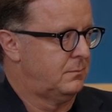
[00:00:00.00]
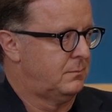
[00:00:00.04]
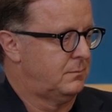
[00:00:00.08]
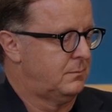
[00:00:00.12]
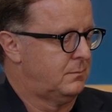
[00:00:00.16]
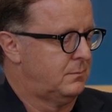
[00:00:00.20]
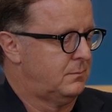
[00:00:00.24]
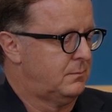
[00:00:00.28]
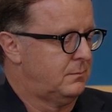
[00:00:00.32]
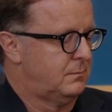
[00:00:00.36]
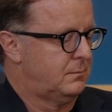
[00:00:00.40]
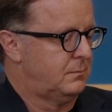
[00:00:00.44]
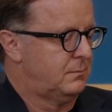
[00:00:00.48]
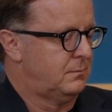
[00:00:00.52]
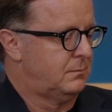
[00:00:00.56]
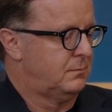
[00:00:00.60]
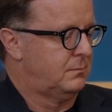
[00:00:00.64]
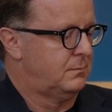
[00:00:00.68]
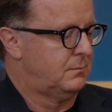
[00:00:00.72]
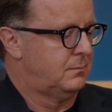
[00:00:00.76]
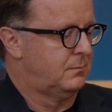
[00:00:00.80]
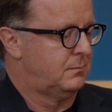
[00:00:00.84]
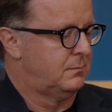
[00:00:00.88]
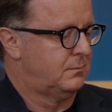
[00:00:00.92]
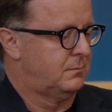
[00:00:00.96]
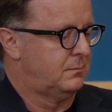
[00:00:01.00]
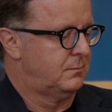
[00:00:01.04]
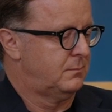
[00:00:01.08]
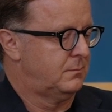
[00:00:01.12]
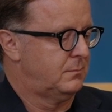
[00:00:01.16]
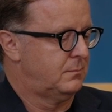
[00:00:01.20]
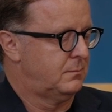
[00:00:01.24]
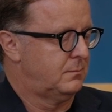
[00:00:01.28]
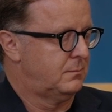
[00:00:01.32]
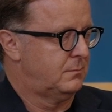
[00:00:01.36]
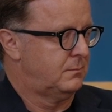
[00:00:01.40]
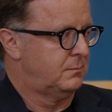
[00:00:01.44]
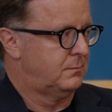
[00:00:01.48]

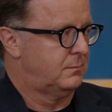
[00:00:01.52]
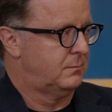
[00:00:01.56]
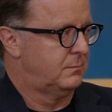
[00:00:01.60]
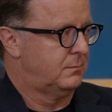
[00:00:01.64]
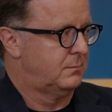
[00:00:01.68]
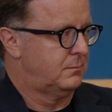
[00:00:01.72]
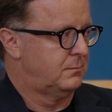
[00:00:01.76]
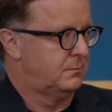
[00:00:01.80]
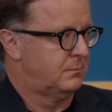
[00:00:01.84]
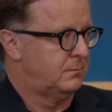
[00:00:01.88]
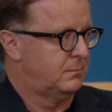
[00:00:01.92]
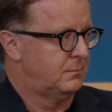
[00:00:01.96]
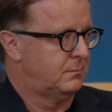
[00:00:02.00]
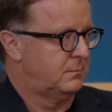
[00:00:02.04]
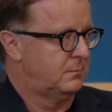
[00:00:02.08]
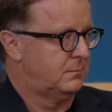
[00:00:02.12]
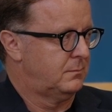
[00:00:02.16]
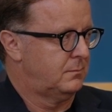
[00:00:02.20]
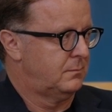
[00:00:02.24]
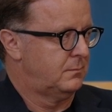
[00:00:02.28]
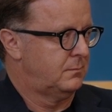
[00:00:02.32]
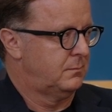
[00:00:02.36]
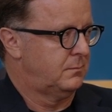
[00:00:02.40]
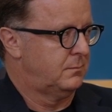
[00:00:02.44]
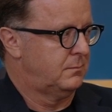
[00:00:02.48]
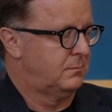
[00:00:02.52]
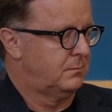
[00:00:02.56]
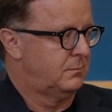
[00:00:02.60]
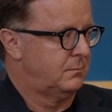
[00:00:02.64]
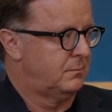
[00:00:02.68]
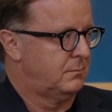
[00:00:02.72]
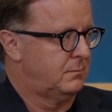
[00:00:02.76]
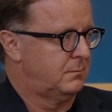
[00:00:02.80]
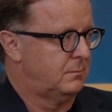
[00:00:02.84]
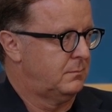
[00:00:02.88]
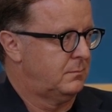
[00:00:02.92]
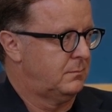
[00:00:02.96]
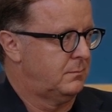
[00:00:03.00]
[no speech]